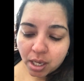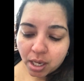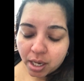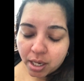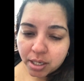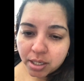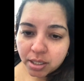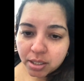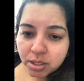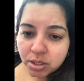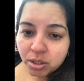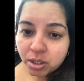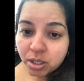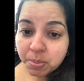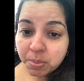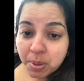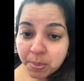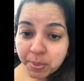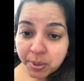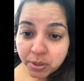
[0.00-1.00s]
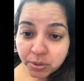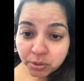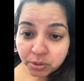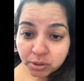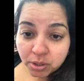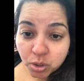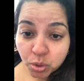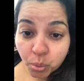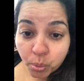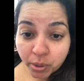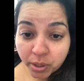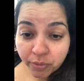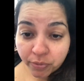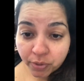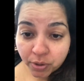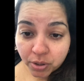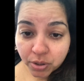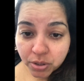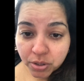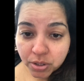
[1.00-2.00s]
I started my pills on the
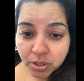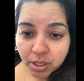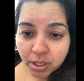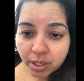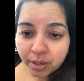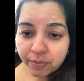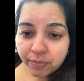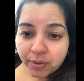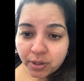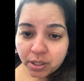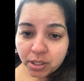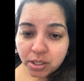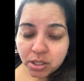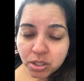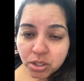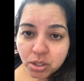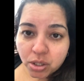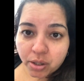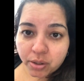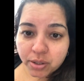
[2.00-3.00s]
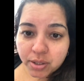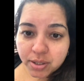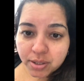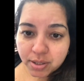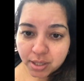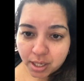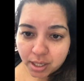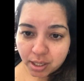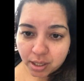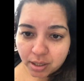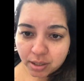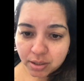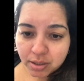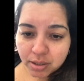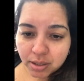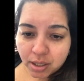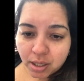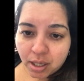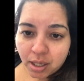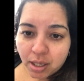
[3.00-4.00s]
21st and I finished on the 2nd.
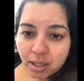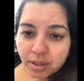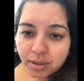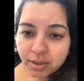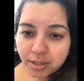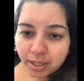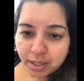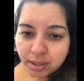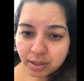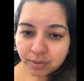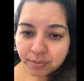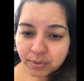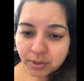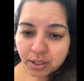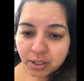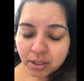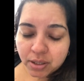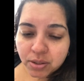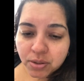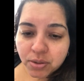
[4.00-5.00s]
That evening.